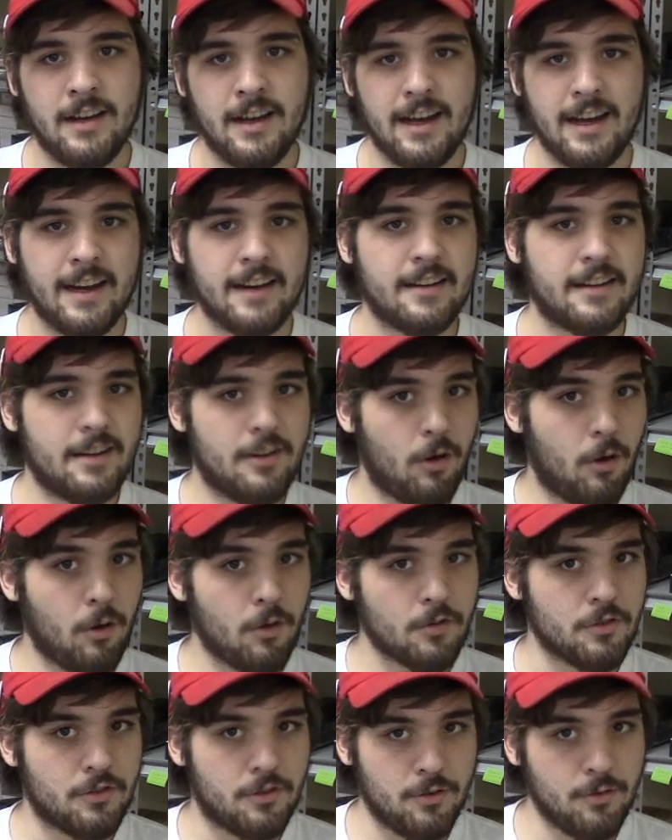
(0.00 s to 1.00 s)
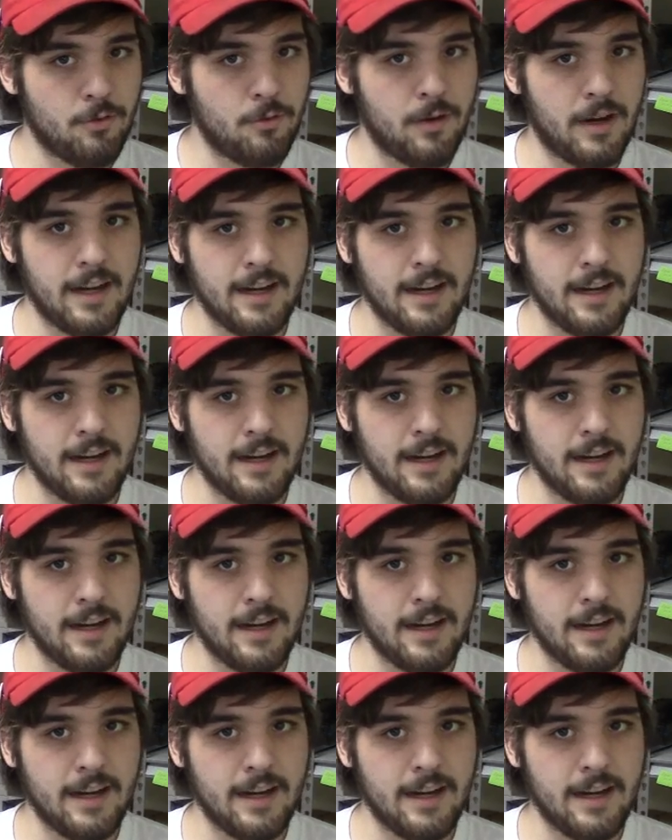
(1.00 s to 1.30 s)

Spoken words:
and can hold two